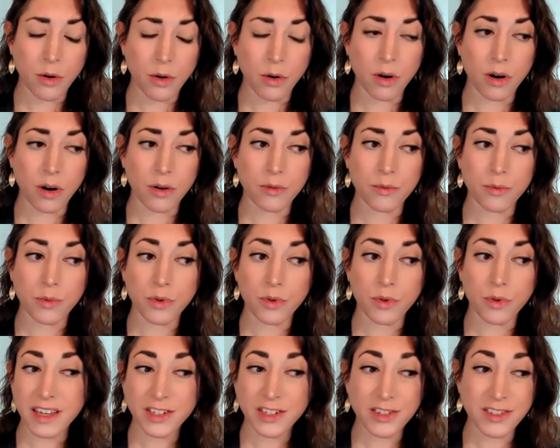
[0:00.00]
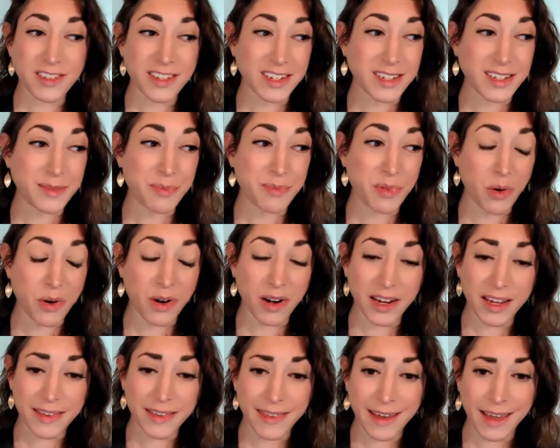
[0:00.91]
Or were they just
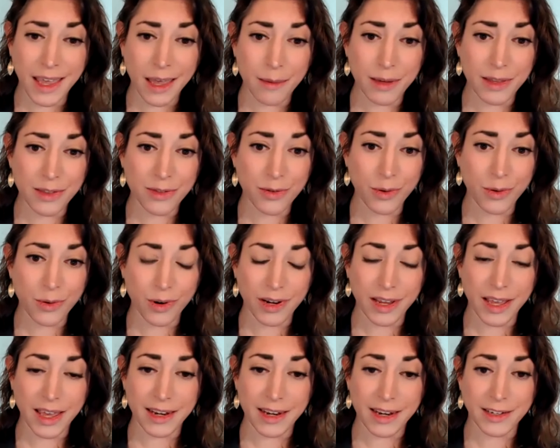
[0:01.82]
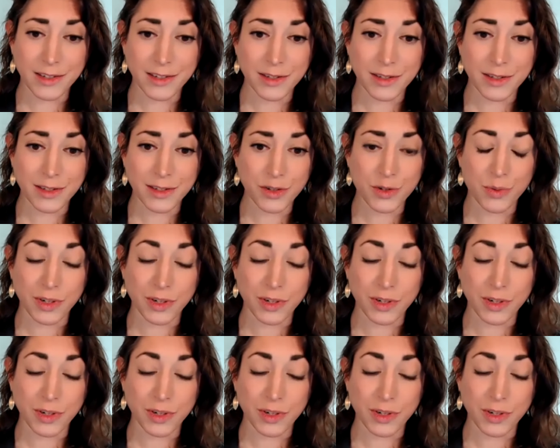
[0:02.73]
exploring and they came in through organic search,